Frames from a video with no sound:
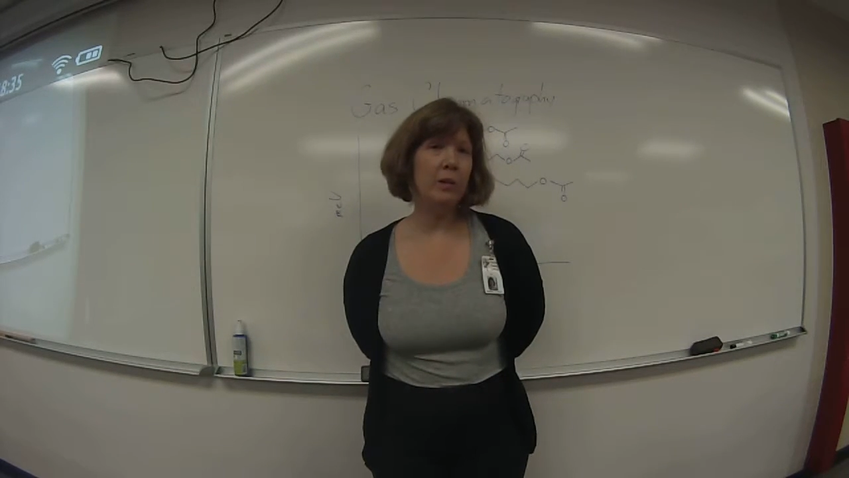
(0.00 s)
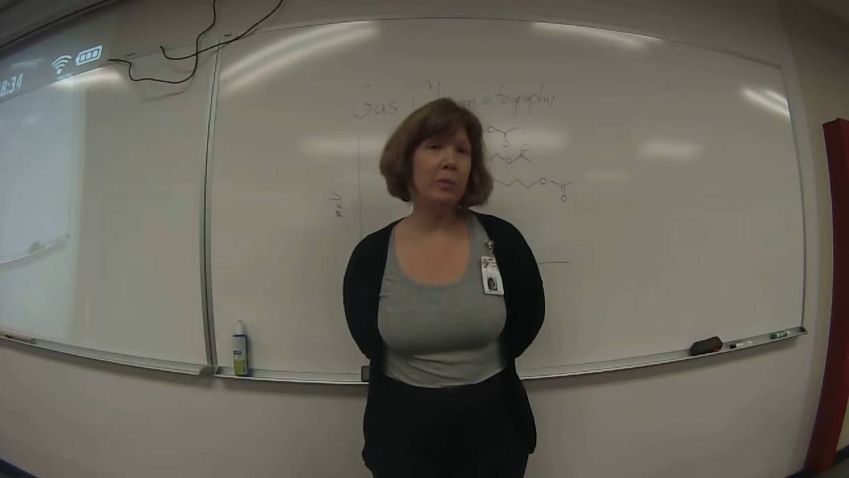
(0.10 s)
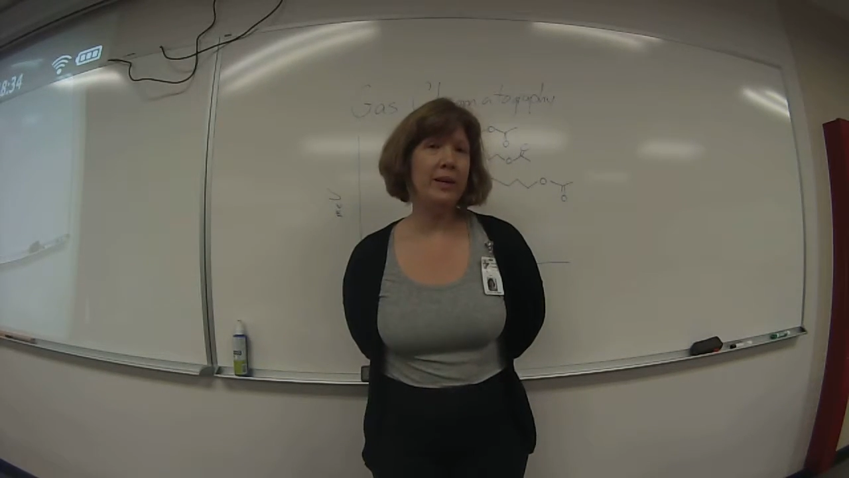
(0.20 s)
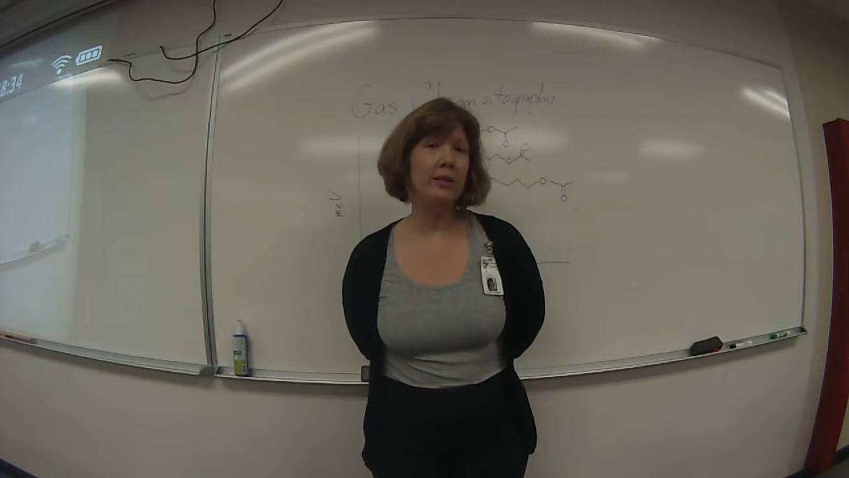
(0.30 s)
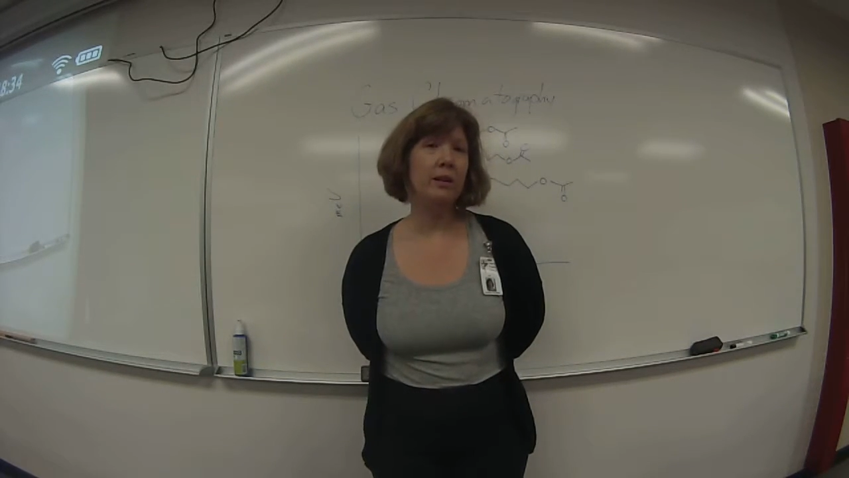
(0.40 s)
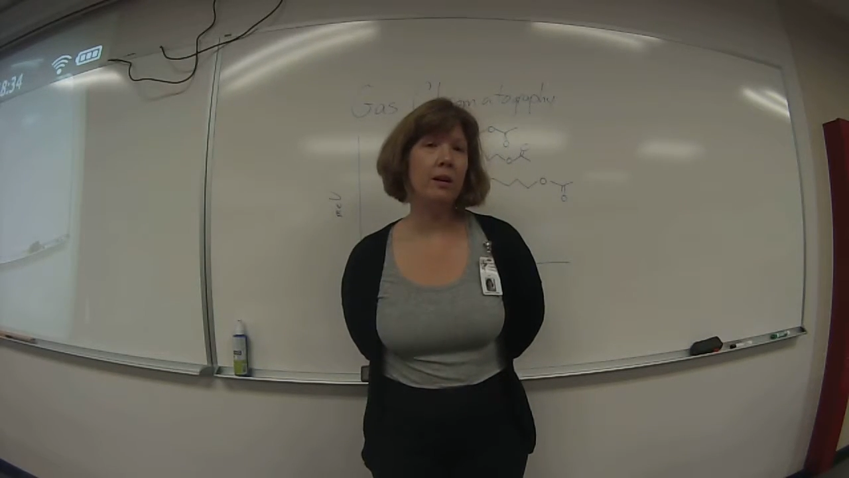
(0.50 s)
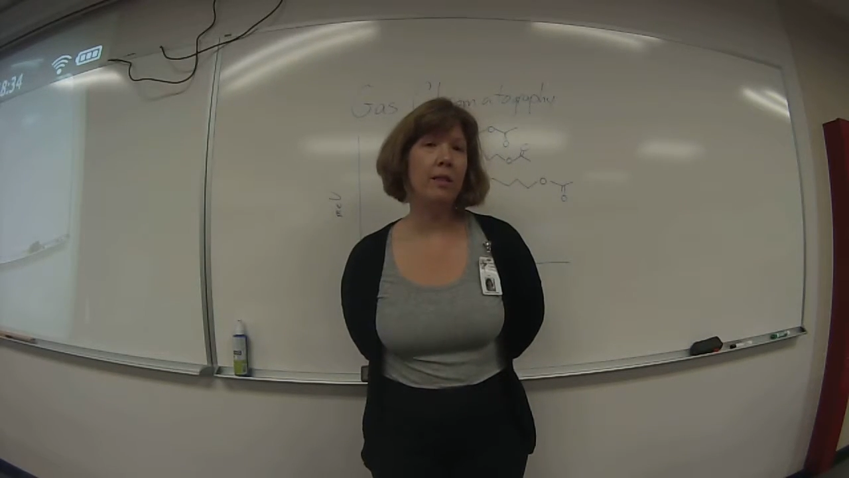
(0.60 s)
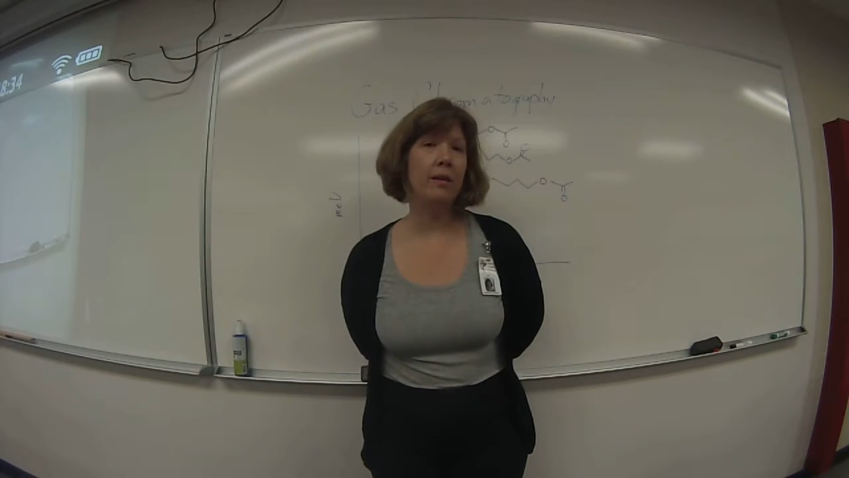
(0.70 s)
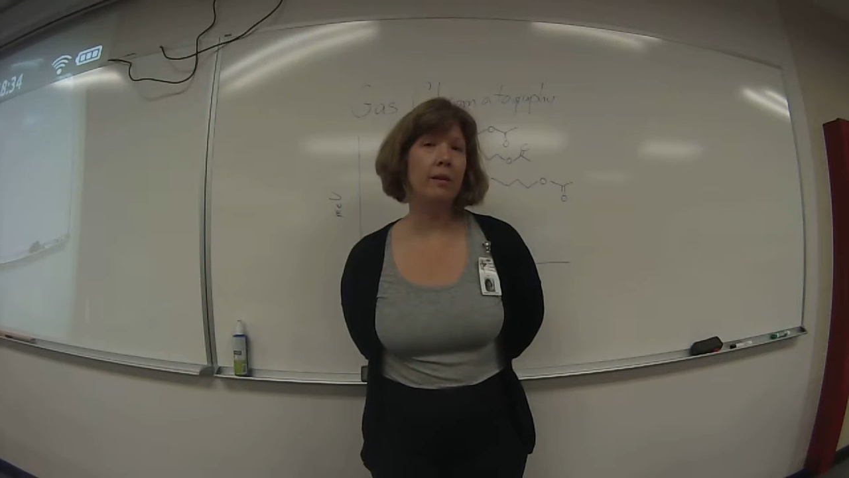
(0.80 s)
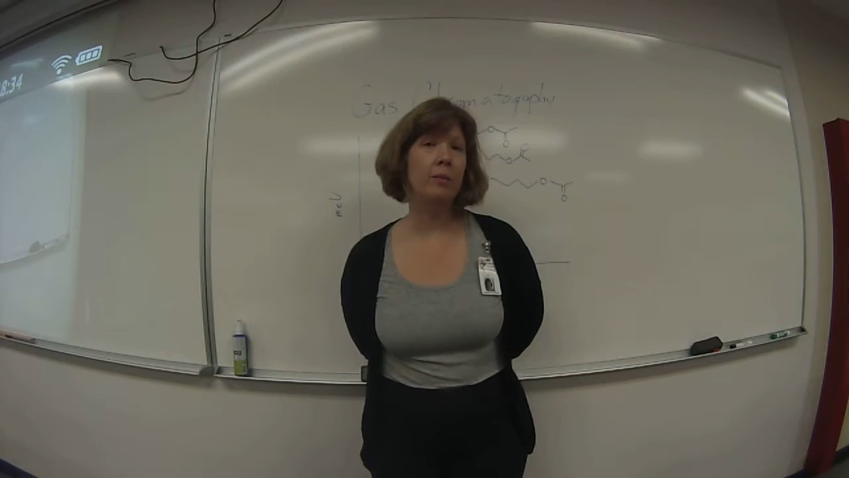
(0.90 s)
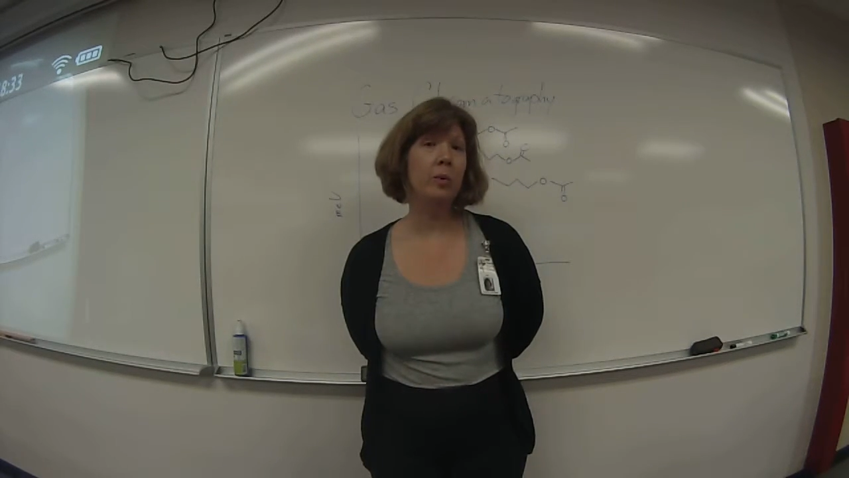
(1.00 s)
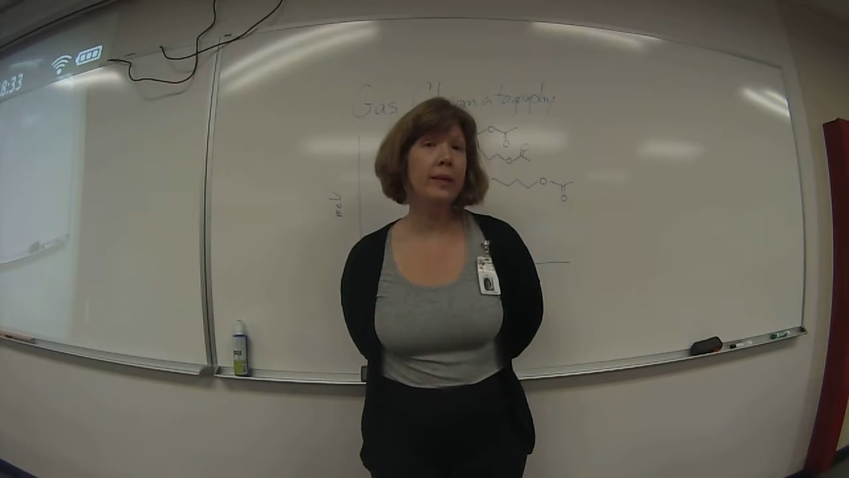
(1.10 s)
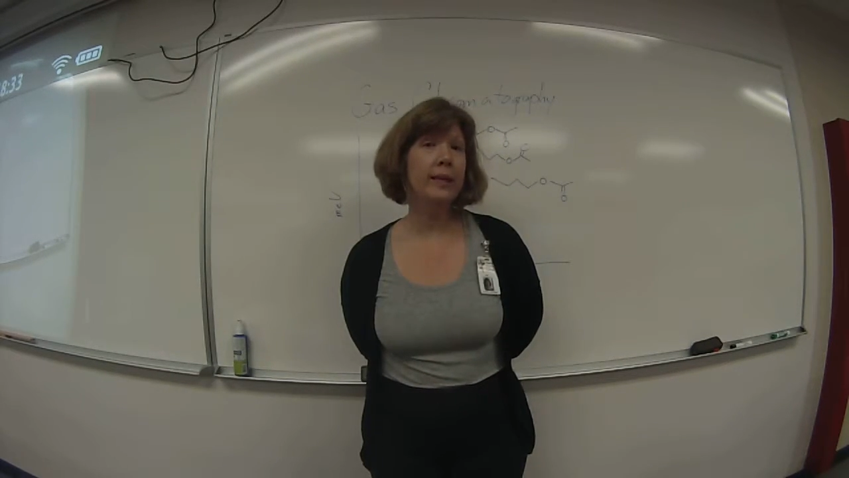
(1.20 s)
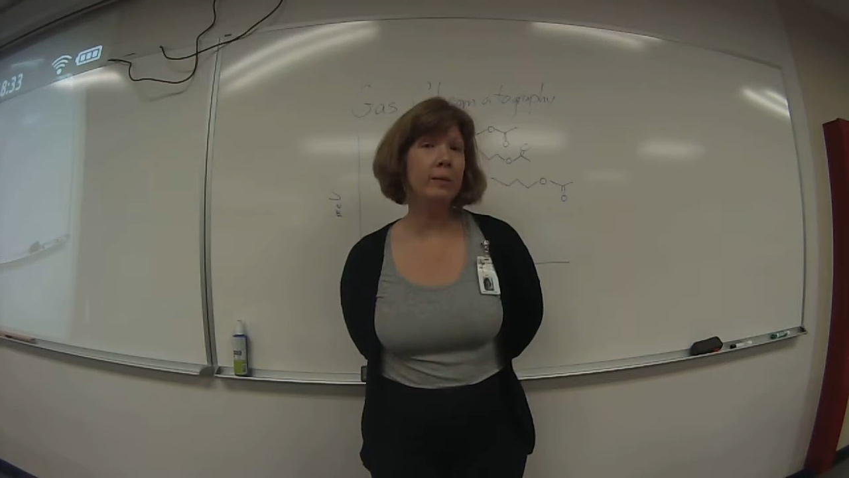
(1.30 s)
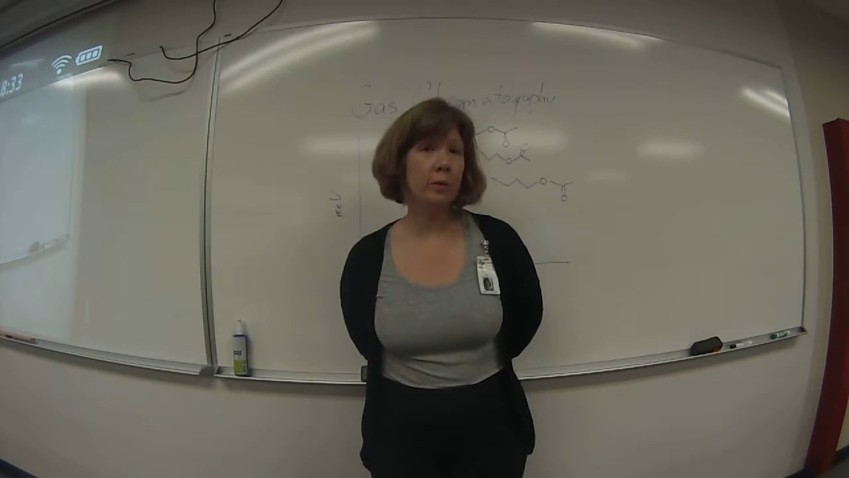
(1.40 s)
based on their
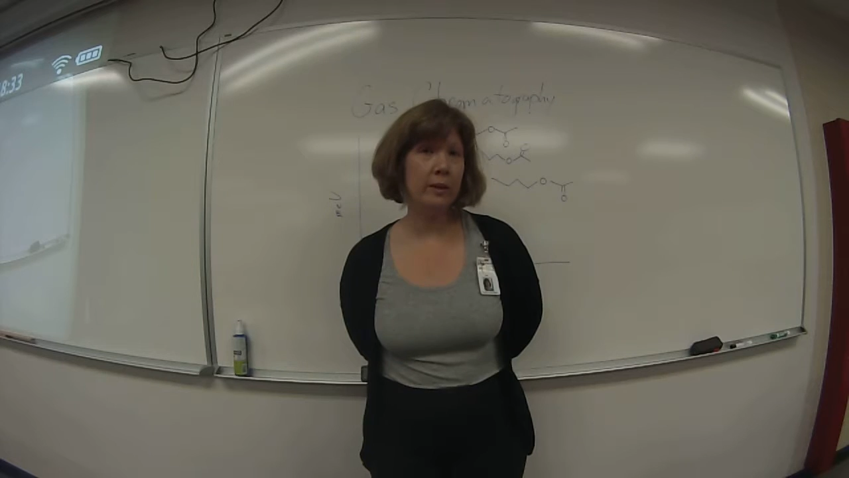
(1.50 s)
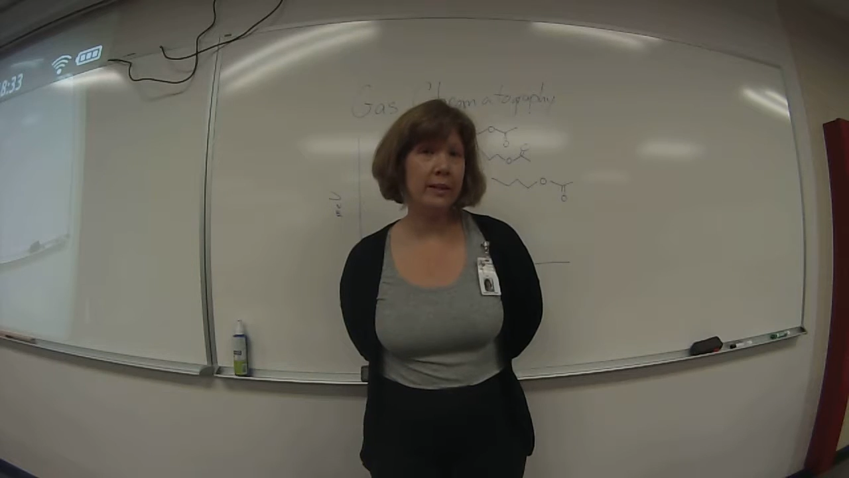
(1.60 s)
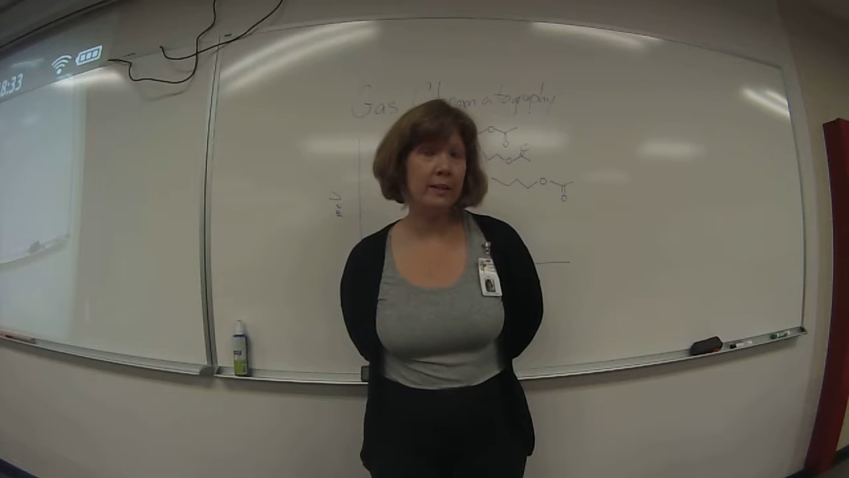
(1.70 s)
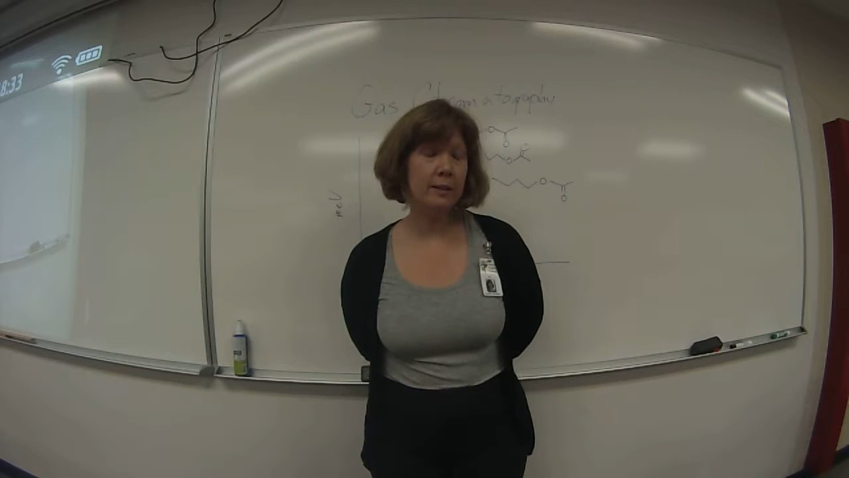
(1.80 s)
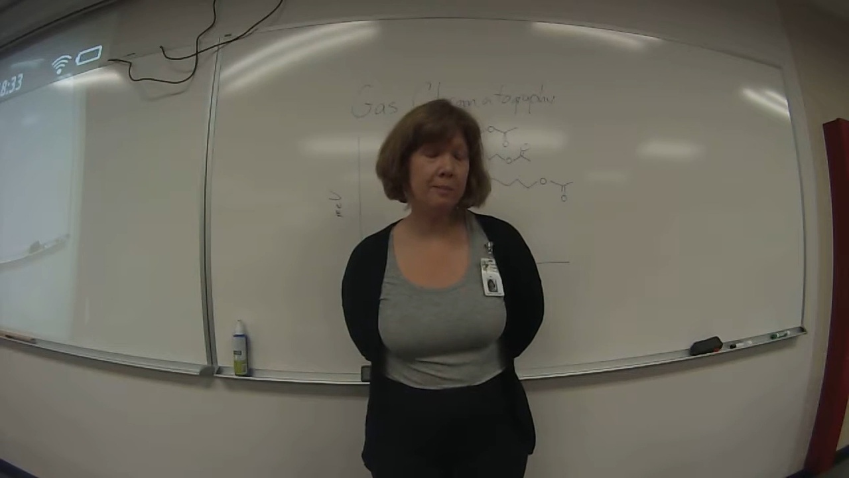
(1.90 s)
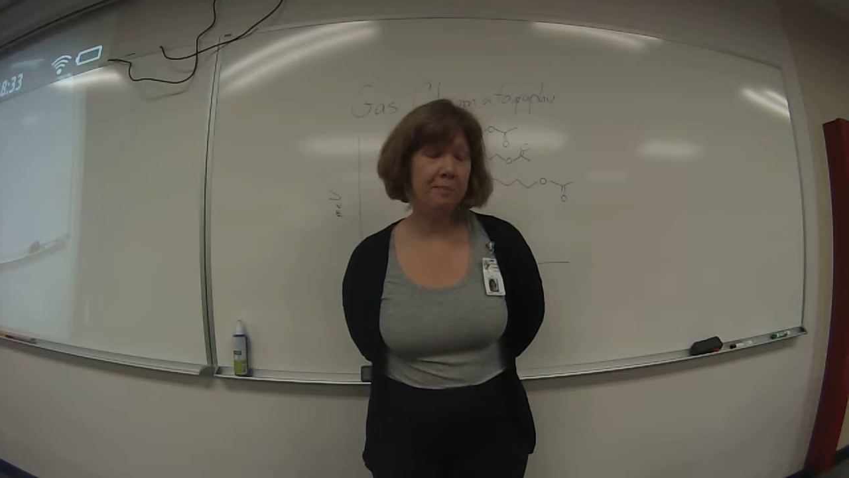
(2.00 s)
boiling points.